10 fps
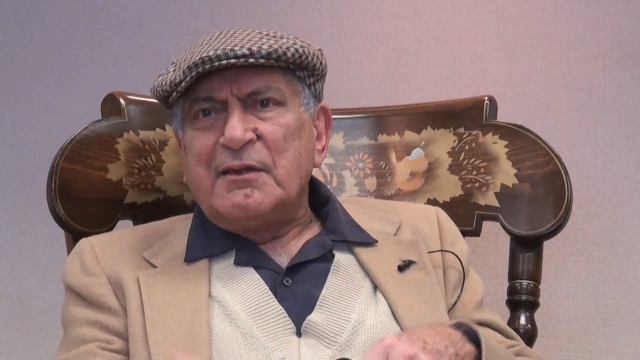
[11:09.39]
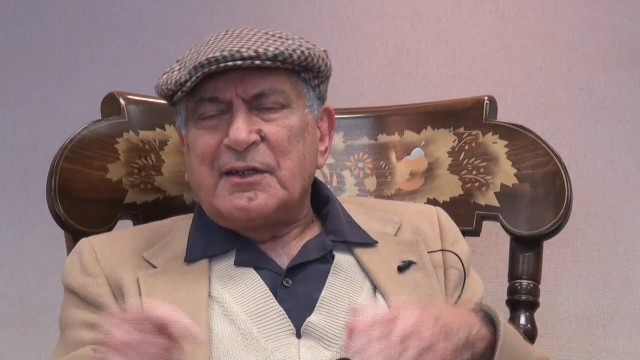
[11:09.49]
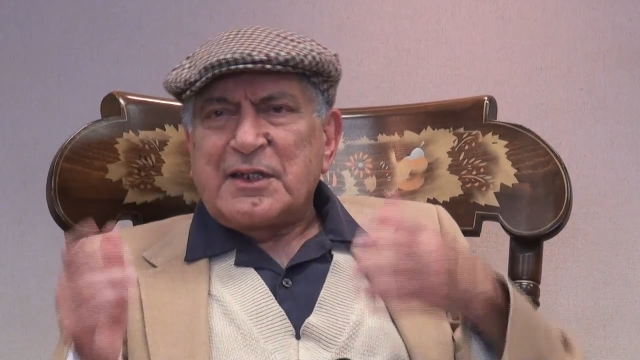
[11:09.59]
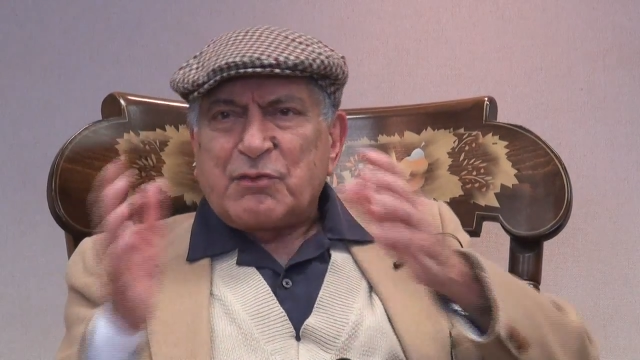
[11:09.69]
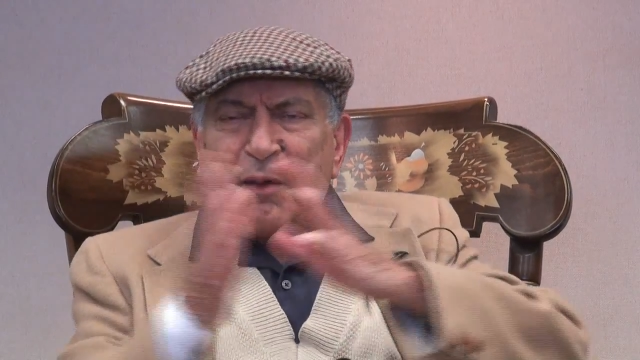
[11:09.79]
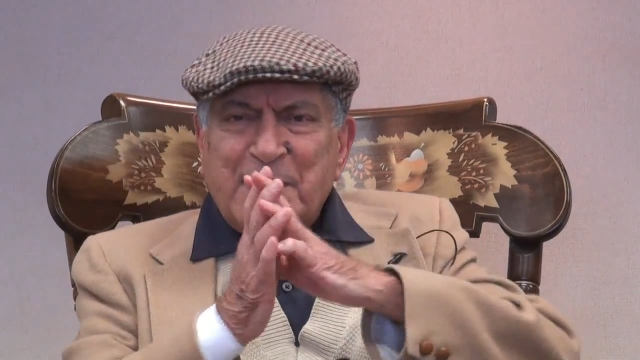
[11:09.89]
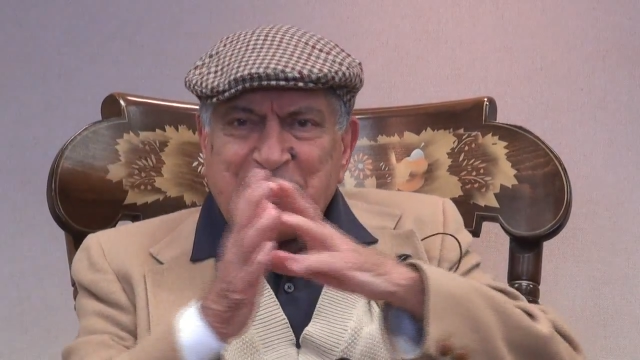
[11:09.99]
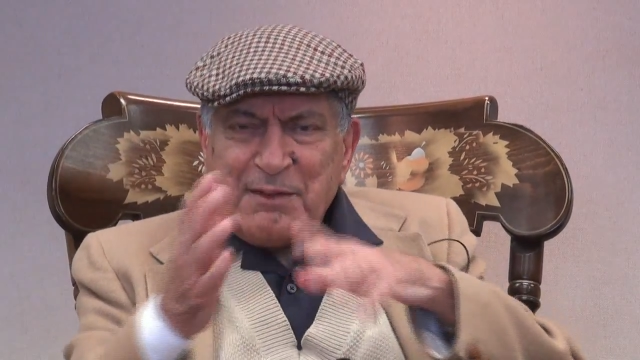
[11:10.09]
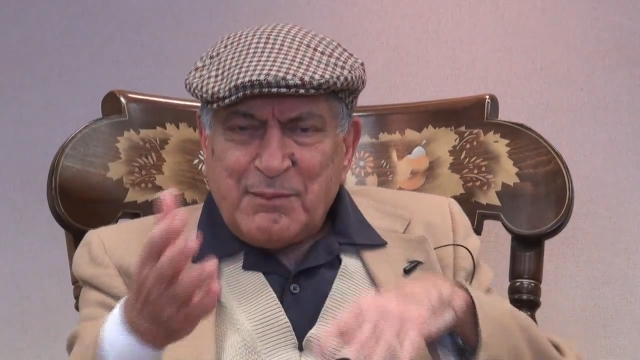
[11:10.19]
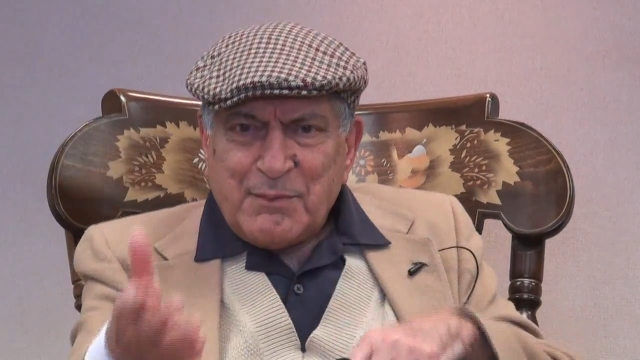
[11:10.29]
They said,
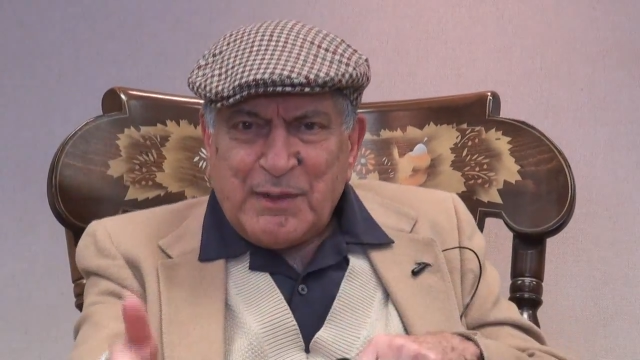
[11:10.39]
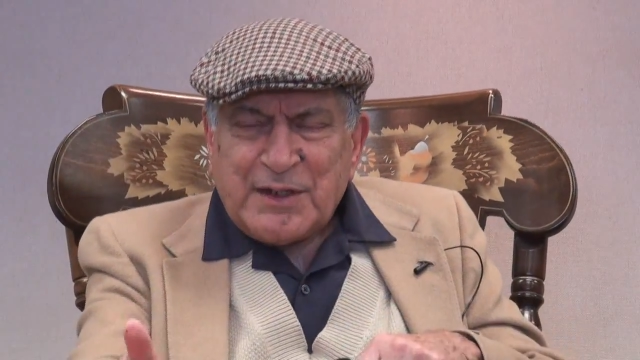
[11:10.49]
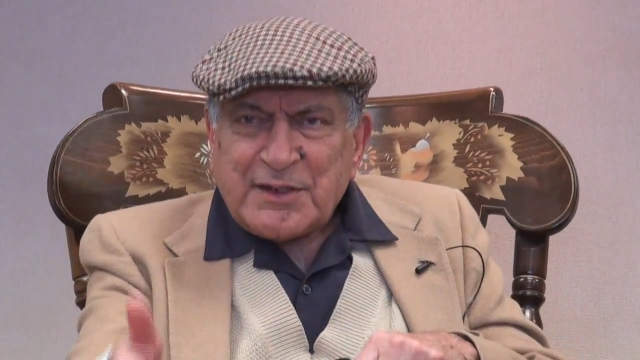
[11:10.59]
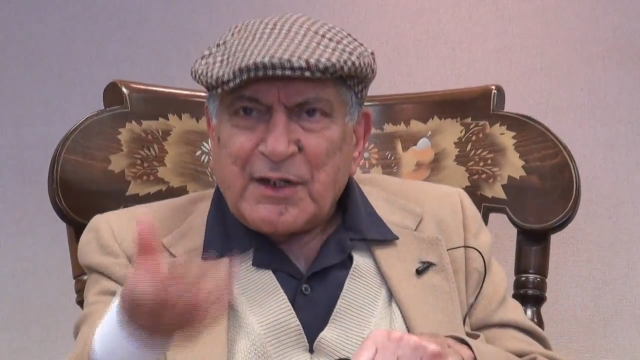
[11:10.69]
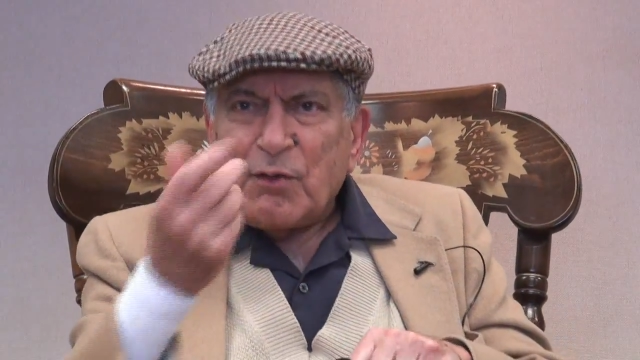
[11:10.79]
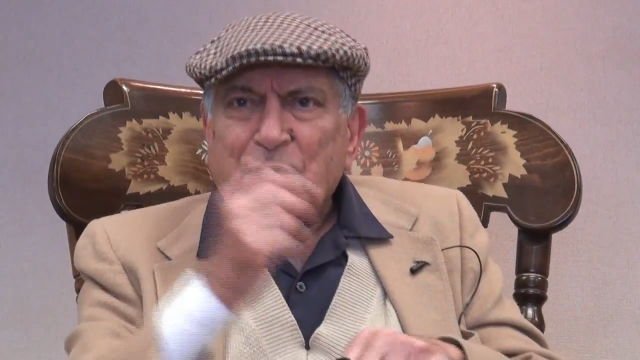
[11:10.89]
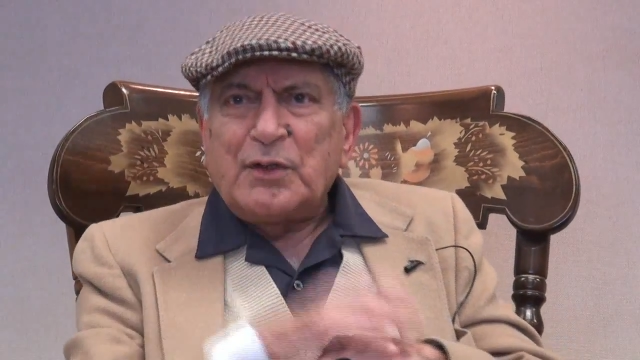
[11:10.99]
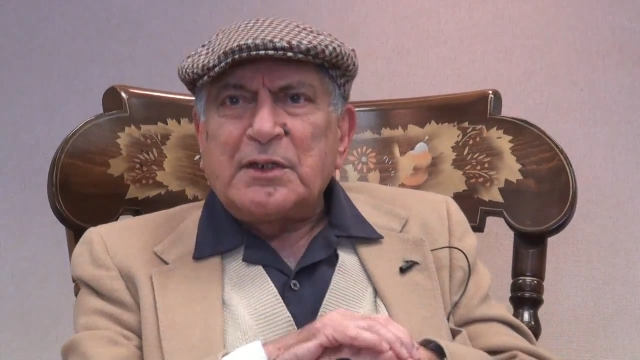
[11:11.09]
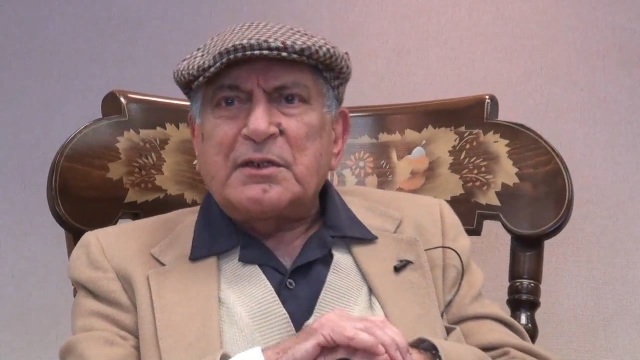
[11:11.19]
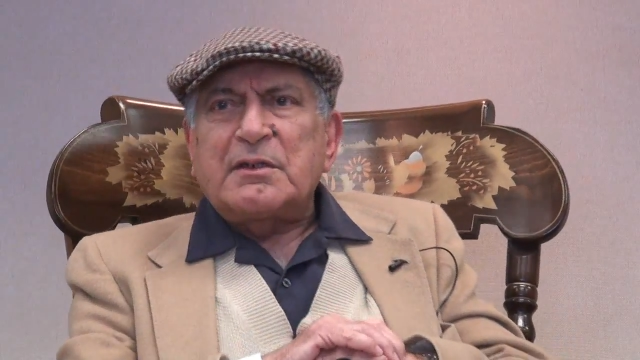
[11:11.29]
Swamiji, please sit down
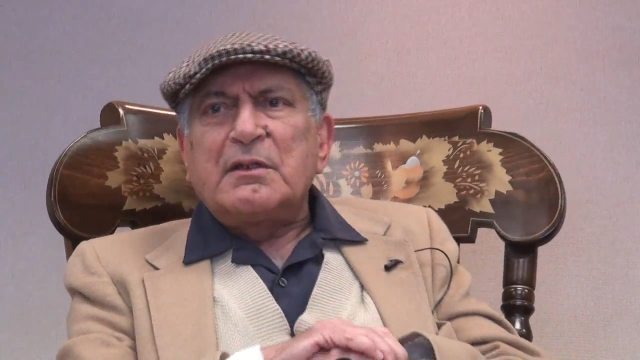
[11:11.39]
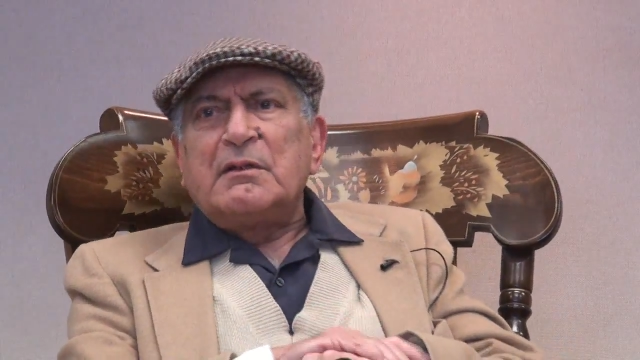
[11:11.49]
on this